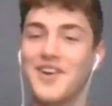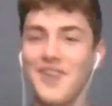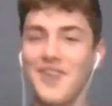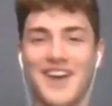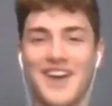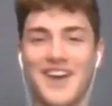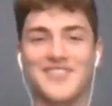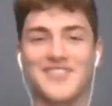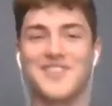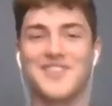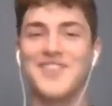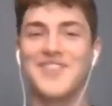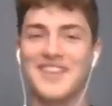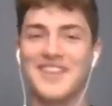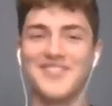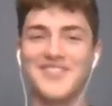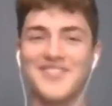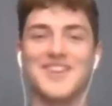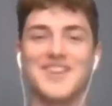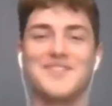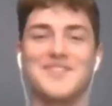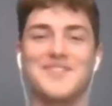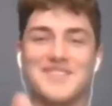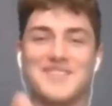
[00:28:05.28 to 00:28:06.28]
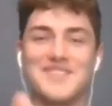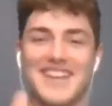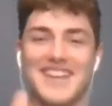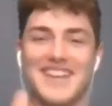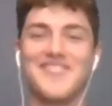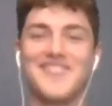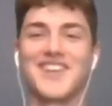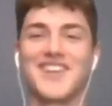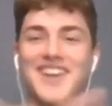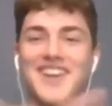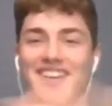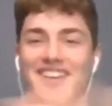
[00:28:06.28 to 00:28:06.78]
to make Philip say for
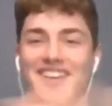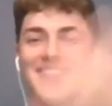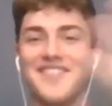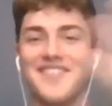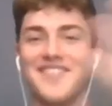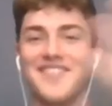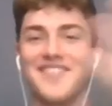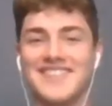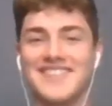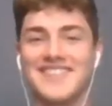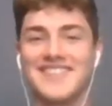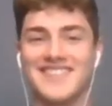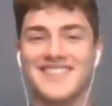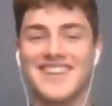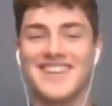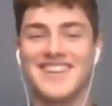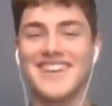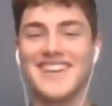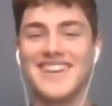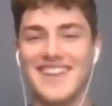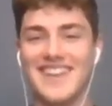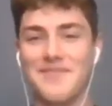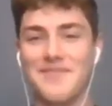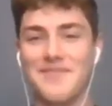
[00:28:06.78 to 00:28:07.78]
current events about